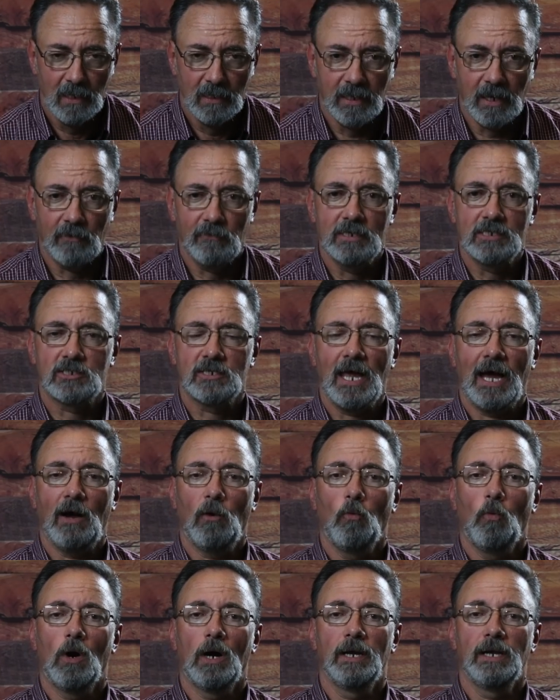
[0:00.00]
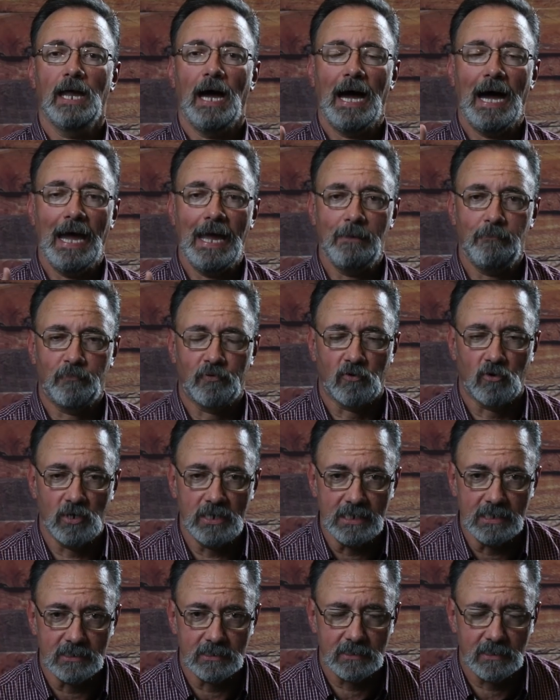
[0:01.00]
There is not one high
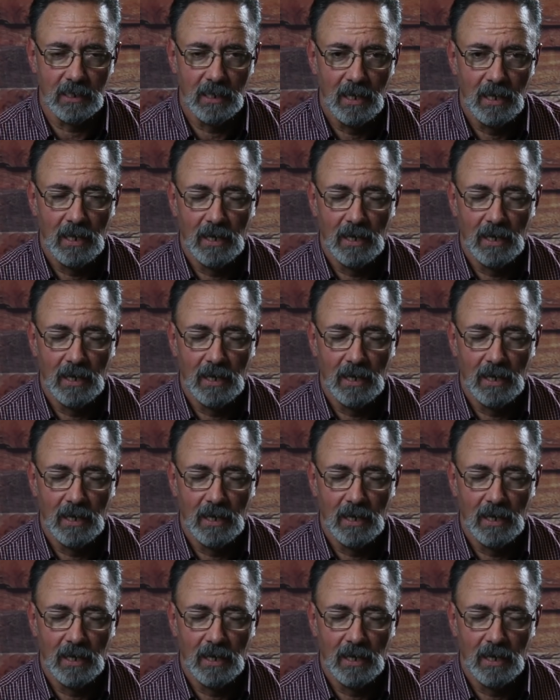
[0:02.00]
priest.